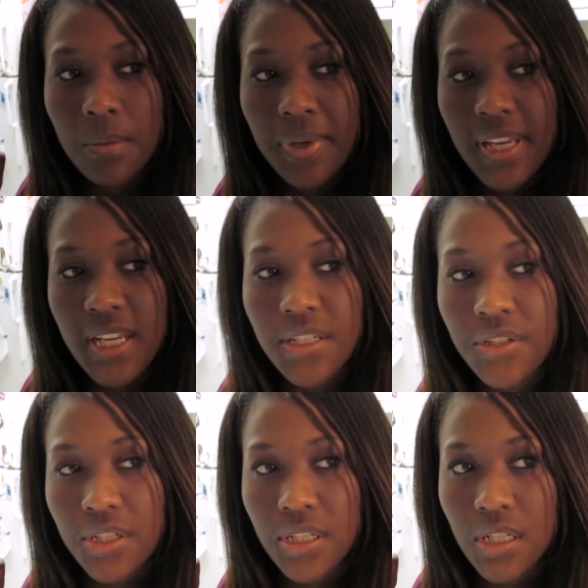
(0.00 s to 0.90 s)

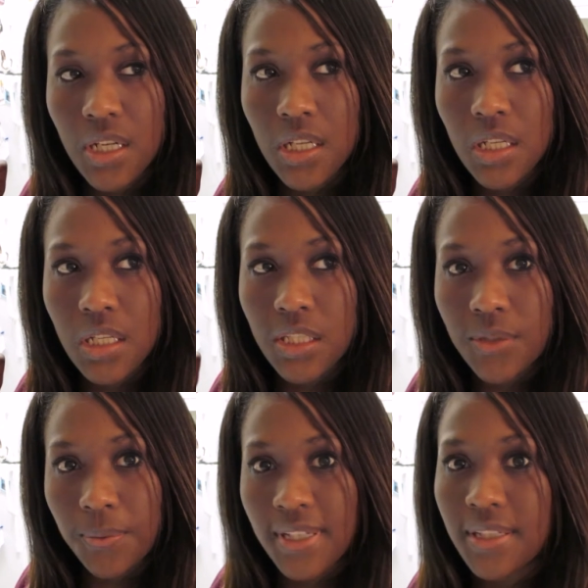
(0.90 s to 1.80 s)
peach
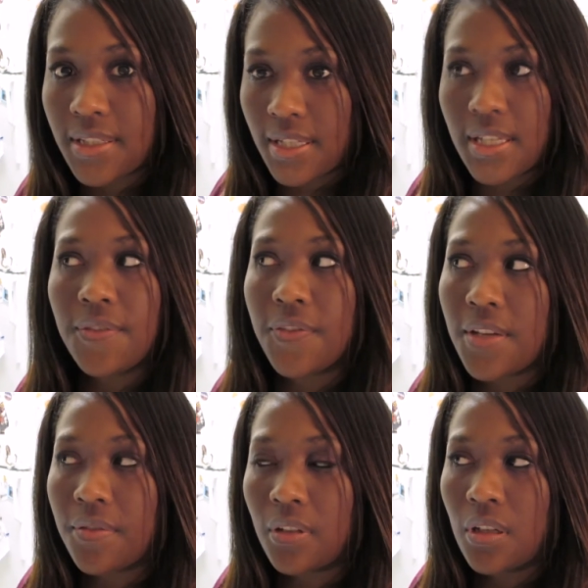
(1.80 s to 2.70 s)
sweet tea
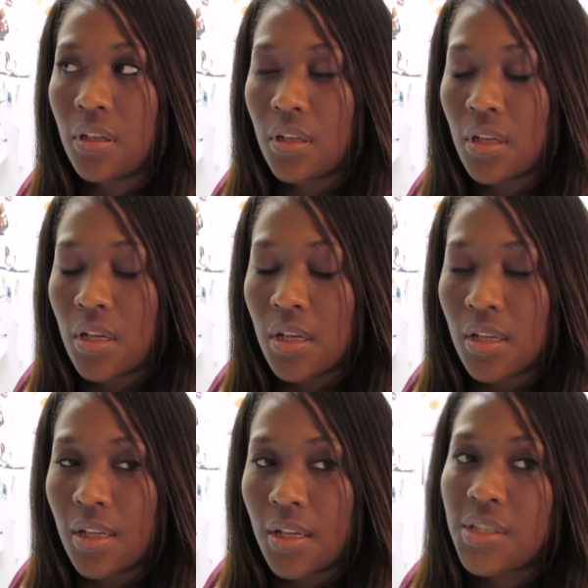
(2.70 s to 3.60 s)
flavor.
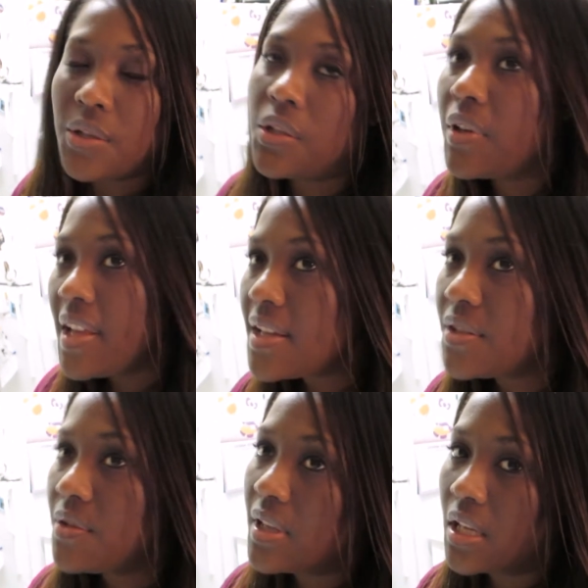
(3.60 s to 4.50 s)
So you can't
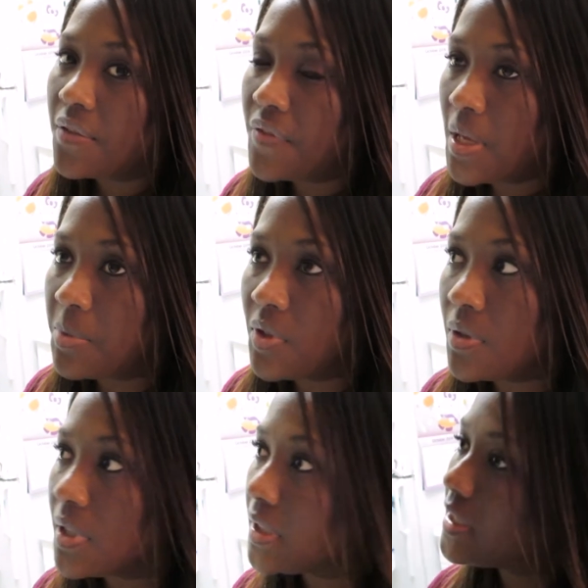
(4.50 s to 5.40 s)
do that at Vape
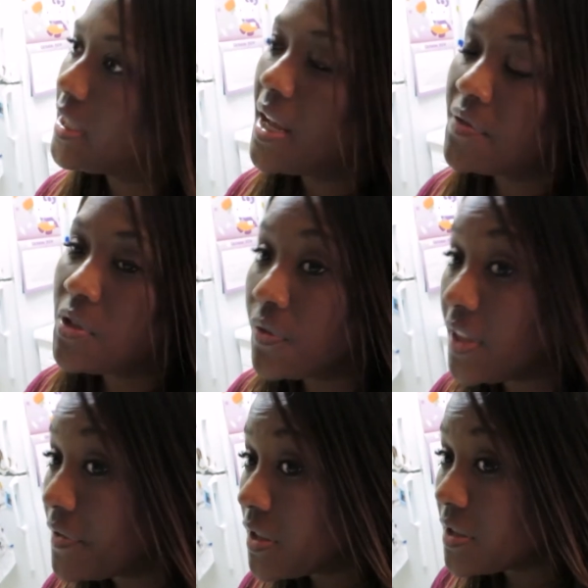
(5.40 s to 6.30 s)
Zone unless they have two
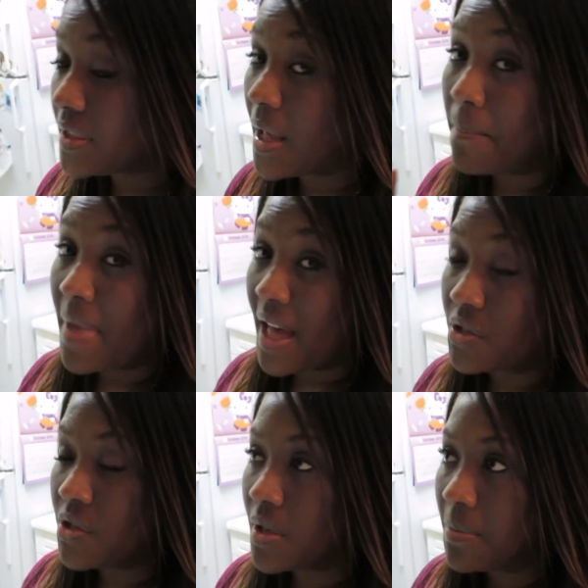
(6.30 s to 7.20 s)
flavors that
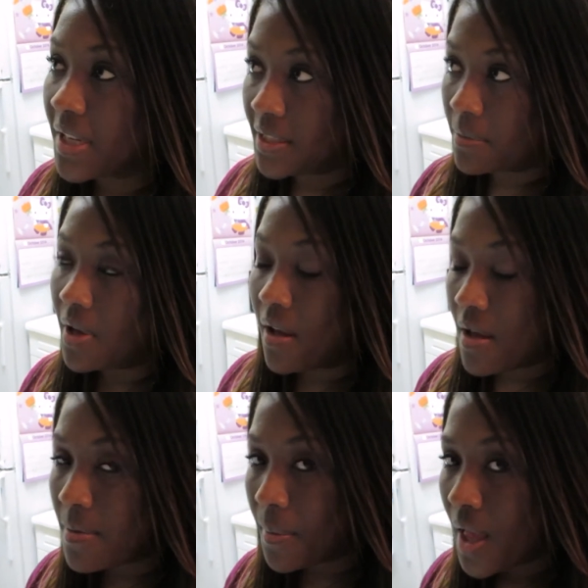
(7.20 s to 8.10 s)
match. You can mix them
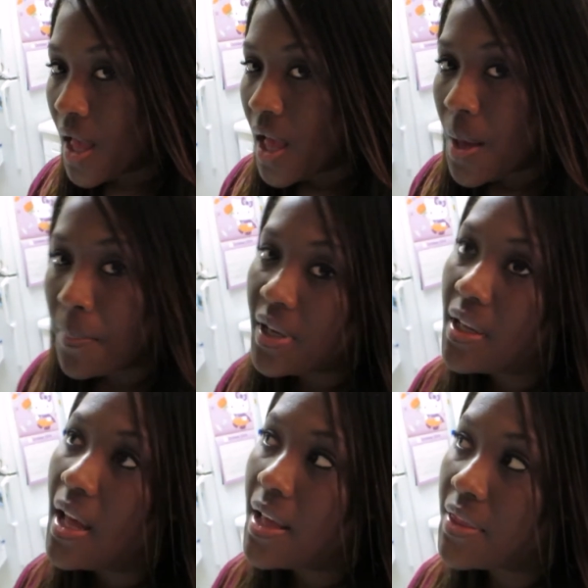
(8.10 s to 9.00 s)
up.
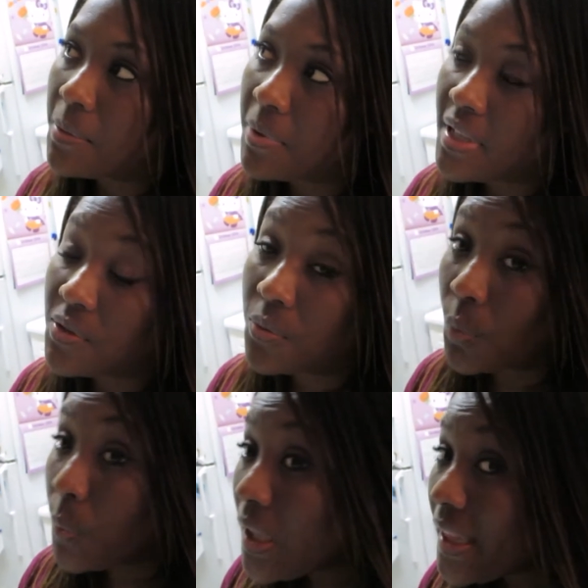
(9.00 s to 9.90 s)
But at the place where
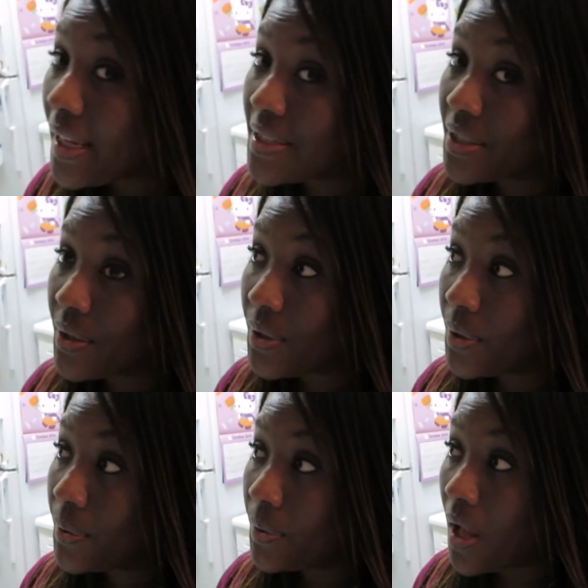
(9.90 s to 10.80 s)
we like to
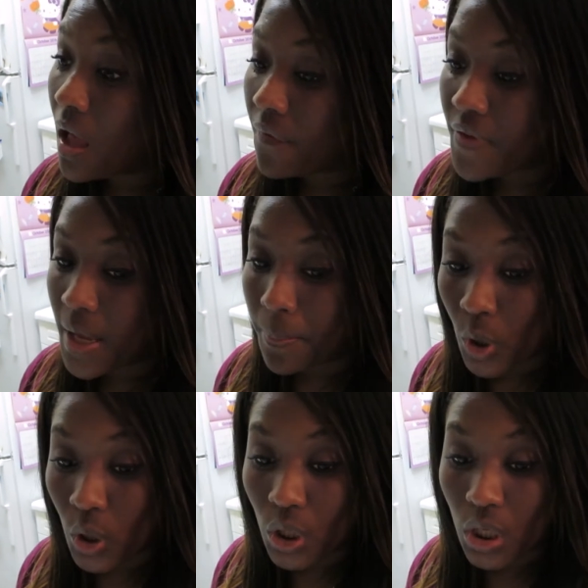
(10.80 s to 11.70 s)
go, a
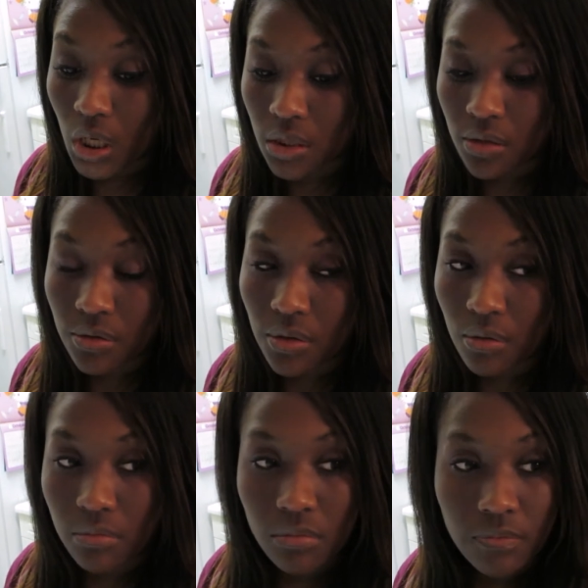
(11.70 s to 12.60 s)
Vapor
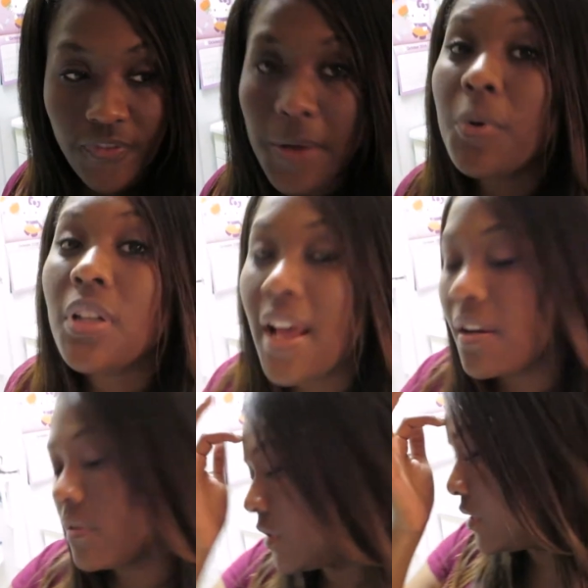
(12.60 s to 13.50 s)
Zone, Vapor Lounge.